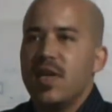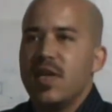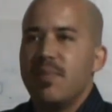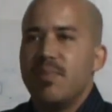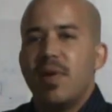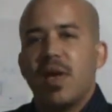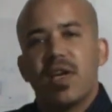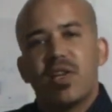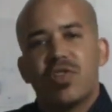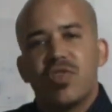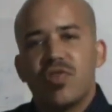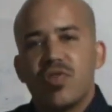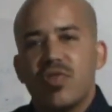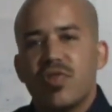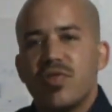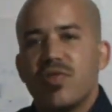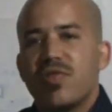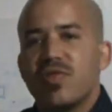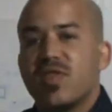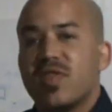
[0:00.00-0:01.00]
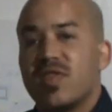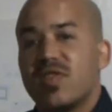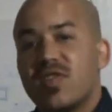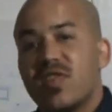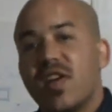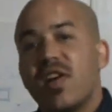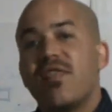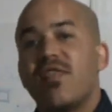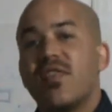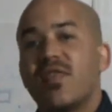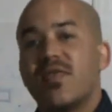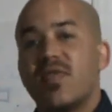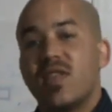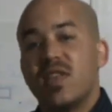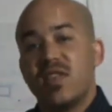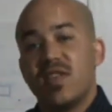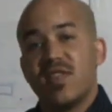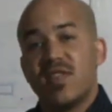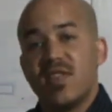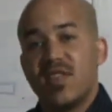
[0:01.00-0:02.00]
pictures and stuff of the
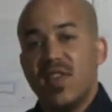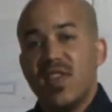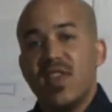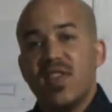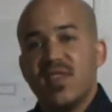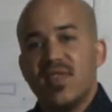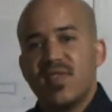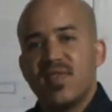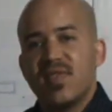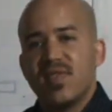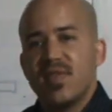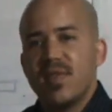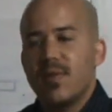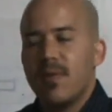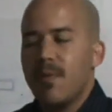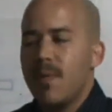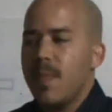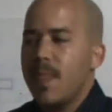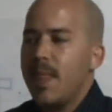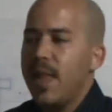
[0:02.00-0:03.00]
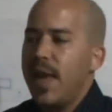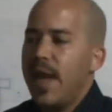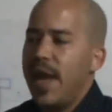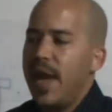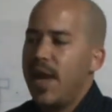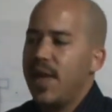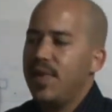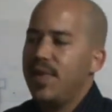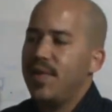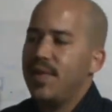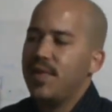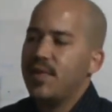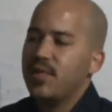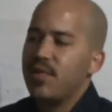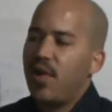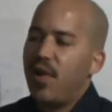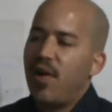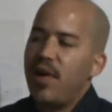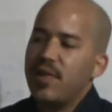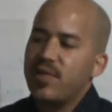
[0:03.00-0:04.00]
deceased. And there
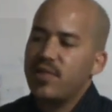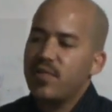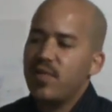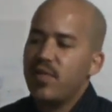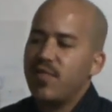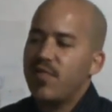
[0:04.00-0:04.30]
is also,